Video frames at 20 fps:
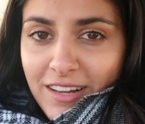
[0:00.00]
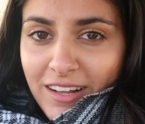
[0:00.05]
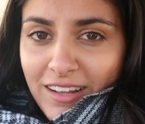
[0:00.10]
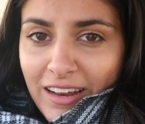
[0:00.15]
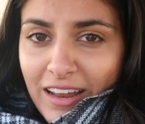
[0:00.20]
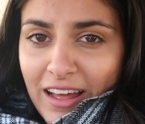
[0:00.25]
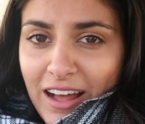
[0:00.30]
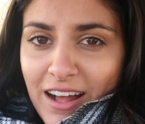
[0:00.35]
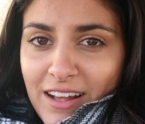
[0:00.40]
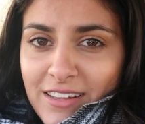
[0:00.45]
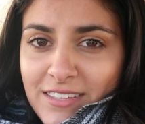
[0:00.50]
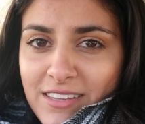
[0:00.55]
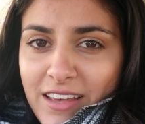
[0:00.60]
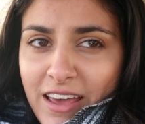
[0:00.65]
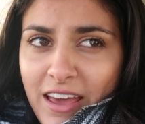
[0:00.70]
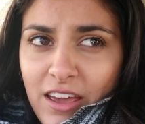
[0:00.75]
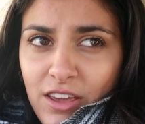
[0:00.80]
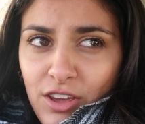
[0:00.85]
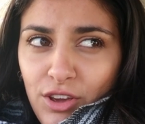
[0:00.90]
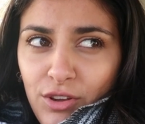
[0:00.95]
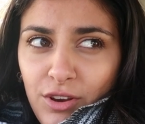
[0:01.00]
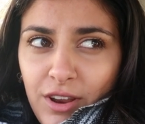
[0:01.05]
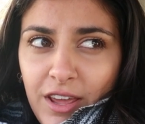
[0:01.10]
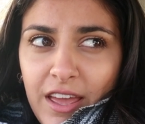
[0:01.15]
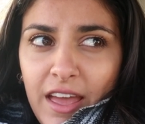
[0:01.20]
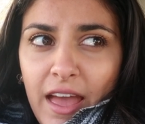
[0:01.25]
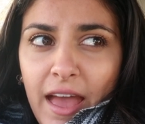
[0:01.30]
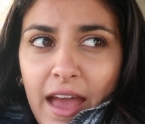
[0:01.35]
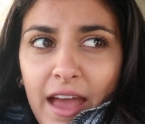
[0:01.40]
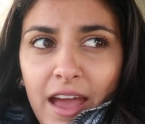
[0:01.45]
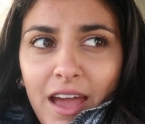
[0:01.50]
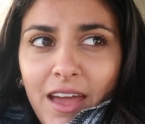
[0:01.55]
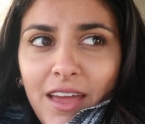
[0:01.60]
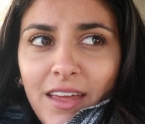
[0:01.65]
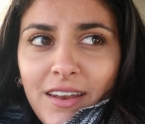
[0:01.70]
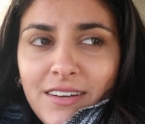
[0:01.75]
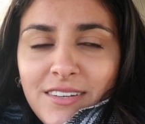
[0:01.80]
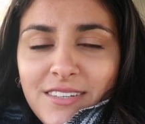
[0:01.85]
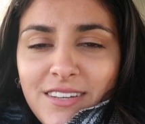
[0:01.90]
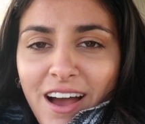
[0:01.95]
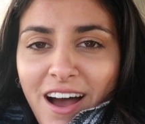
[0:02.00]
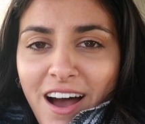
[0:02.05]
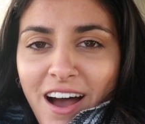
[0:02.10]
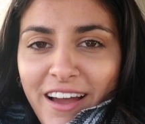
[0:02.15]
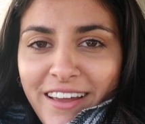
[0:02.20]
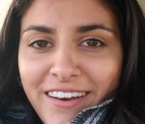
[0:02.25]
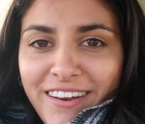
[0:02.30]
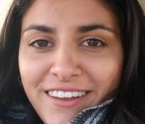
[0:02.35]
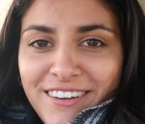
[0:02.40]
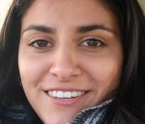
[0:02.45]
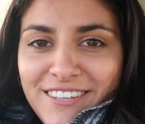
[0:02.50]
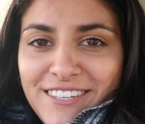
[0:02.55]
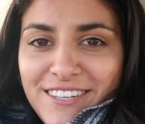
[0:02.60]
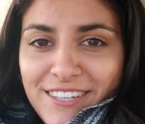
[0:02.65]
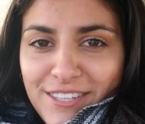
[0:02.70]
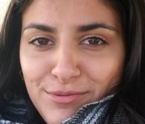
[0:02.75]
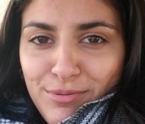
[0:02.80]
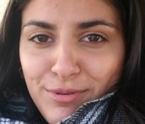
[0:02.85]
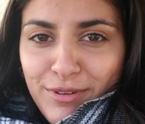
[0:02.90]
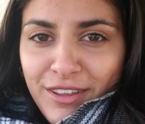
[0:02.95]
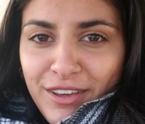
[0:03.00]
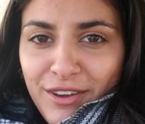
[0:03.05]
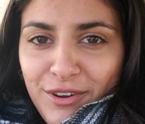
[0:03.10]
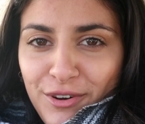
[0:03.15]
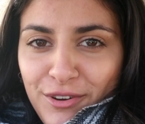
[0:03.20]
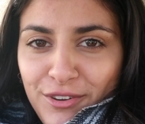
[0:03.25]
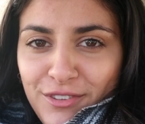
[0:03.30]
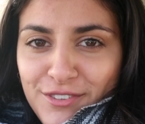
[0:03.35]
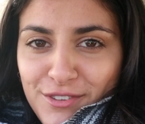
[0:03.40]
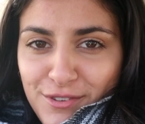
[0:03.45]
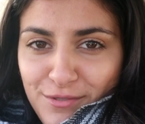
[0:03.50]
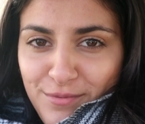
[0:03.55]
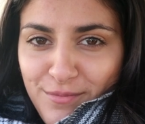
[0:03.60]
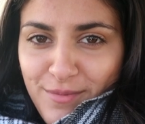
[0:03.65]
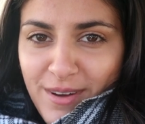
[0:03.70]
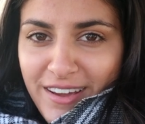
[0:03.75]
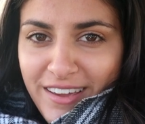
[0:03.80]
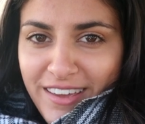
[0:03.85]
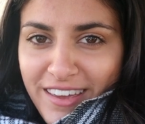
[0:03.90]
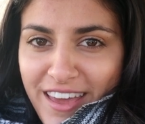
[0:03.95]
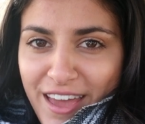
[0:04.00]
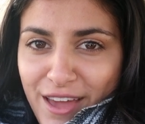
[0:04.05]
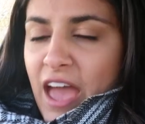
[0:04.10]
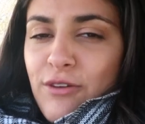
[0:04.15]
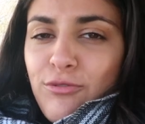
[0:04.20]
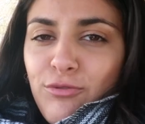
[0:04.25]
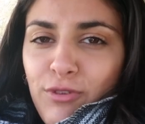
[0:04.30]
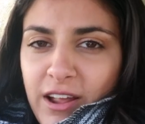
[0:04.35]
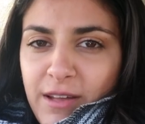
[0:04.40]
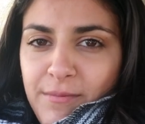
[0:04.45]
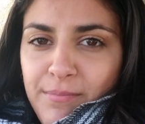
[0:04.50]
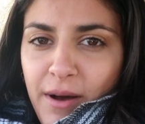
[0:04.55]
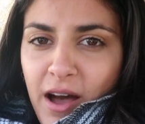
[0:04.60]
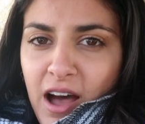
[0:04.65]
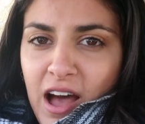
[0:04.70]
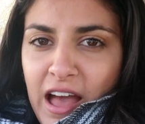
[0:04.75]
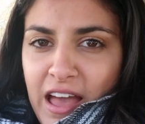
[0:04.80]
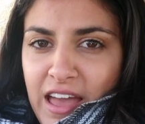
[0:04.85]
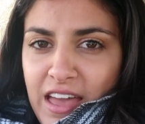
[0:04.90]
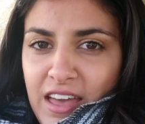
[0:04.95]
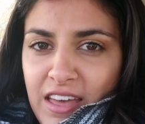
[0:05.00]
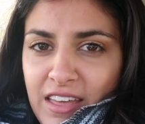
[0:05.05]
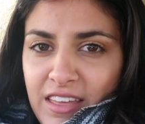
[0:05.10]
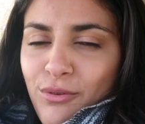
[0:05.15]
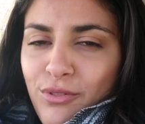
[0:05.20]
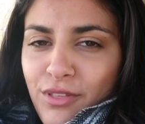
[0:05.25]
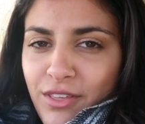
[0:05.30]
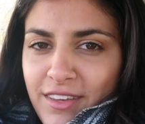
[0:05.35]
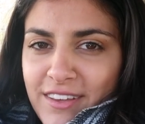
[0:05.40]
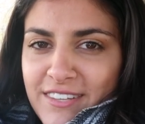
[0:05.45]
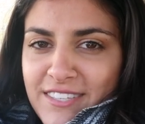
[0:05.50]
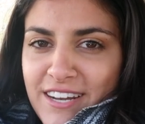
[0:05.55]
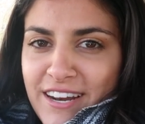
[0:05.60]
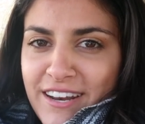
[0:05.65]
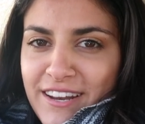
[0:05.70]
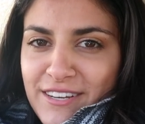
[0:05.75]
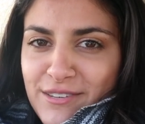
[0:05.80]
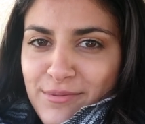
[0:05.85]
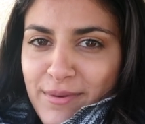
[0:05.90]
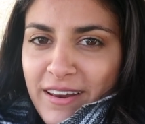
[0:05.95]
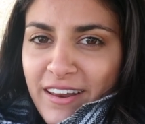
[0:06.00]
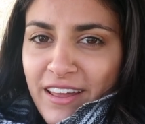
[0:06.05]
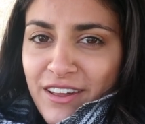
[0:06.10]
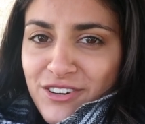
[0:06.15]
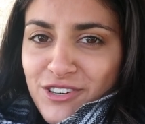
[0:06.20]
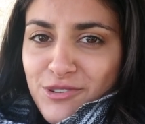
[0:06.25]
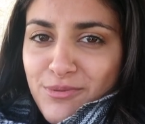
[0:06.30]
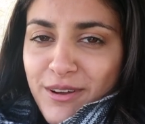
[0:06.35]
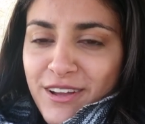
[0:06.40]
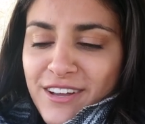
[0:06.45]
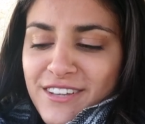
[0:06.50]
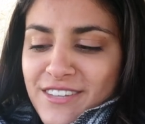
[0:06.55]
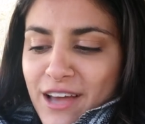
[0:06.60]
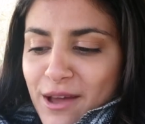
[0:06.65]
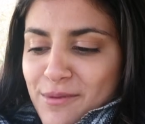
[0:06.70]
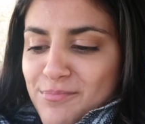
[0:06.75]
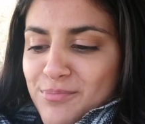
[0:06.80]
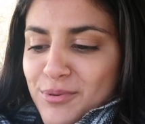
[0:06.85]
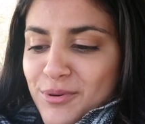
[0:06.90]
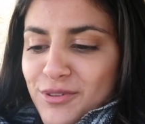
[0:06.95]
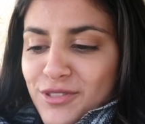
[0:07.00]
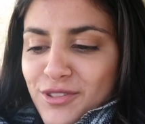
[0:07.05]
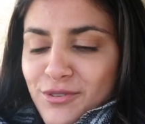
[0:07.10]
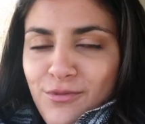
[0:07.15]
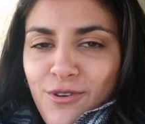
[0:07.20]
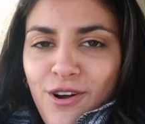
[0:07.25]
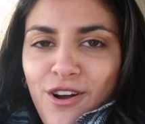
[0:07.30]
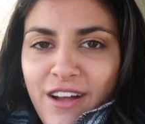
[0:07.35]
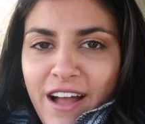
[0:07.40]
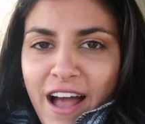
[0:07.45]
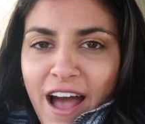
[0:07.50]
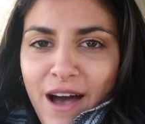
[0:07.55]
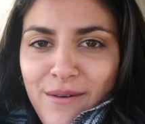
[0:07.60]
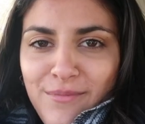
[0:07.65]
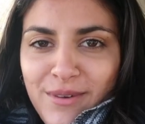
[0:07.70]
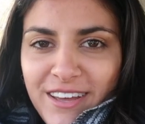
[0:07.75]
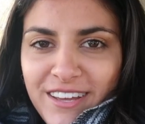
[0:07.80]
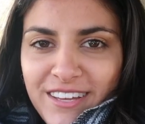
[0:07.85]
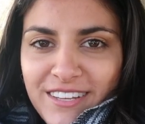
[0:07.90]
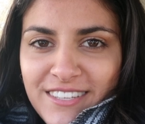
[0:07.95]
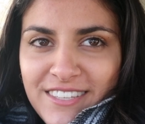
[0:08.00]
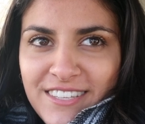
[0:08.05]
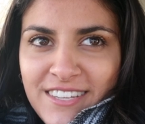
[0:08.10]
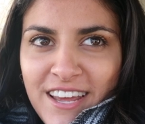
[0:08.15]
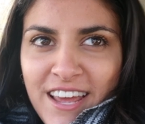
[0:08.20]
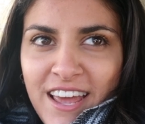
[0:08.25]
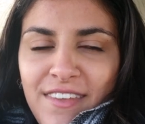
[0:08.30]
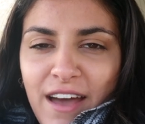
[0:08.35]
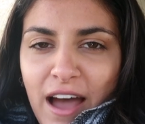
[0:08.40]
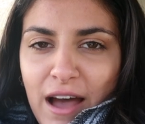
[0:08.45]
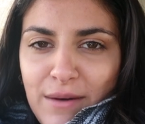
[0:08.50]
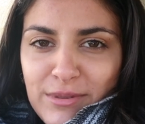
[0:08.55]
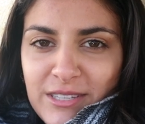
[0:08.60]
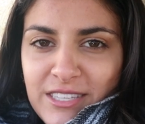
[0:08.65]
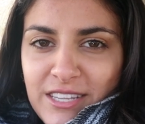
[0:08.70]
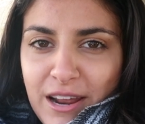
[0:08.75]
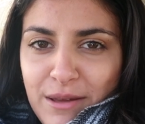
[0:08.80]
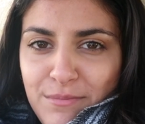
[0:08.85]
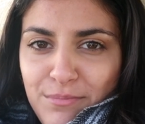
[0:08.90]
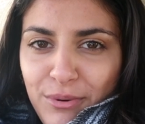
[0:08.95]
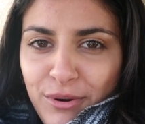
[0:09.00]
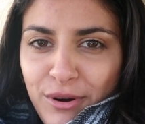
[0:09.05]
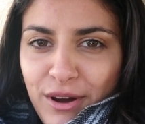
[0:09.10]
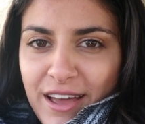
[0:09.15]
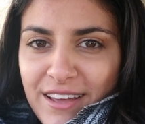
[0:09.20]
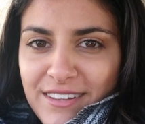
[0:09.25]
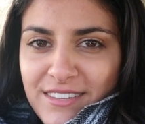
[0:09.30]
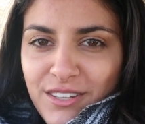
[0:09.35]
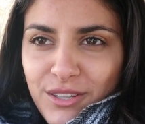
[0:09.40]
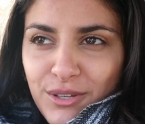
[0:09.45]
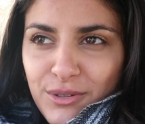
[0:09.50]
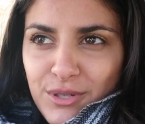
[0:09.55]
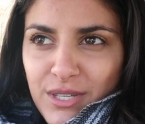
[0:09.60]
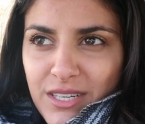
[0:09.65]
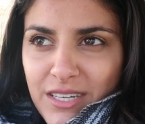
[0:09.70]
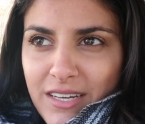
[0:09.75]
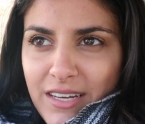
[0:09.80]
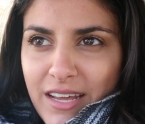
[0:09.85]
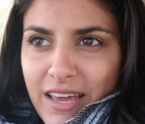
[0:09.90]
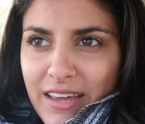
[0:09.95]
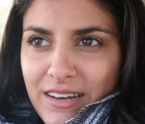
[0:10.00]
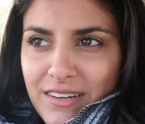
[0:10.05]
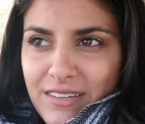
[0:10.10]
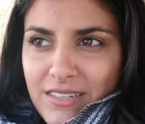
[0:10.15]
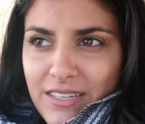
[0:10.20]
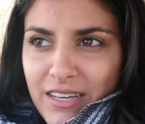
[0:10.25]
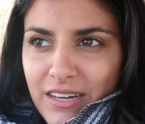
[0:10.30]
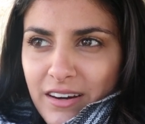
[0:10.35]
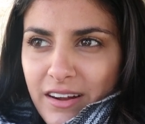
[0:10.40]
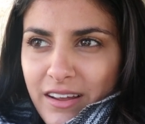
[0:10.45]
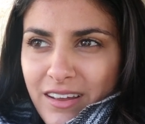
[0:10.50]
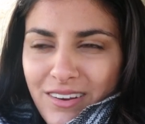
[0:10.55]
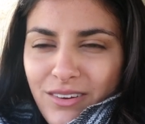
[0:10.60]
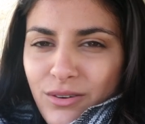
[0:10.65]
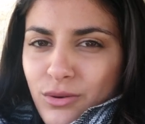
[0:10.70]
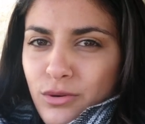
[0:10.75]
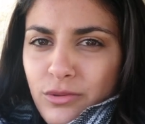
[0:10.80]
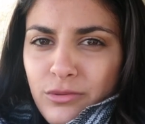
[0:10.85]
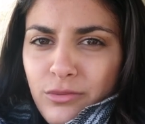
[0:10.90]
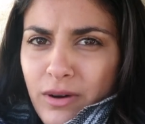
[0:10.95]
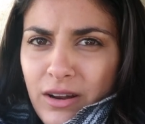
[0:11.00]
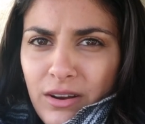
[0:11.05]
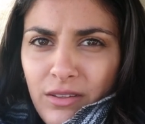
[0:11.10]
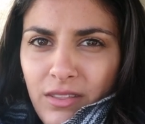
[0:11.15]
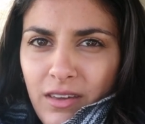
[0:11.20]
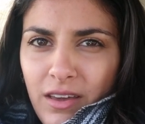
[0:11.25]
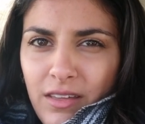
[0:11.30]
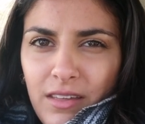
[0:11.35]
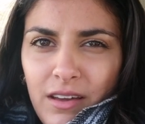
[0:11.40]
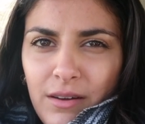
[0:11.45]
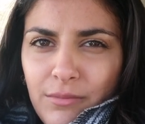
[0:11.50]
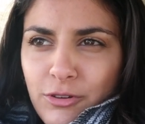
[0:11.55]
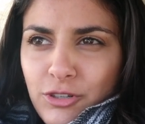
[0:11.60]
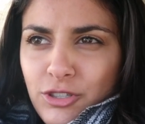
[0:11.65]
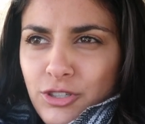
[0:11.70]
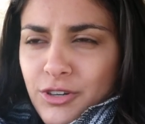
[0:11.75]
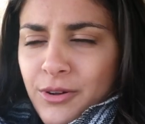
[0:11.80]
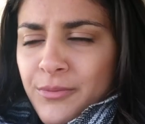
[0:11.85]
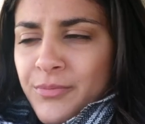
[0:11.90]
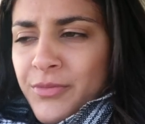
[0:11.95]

in class at uni and I need to desperately go to the supermarket and re-buy all the things that I need to make lunch because I bought the wrong hummus. And the hummus that I bought has gluten and dairy in it, or one on the other, I'm not sure.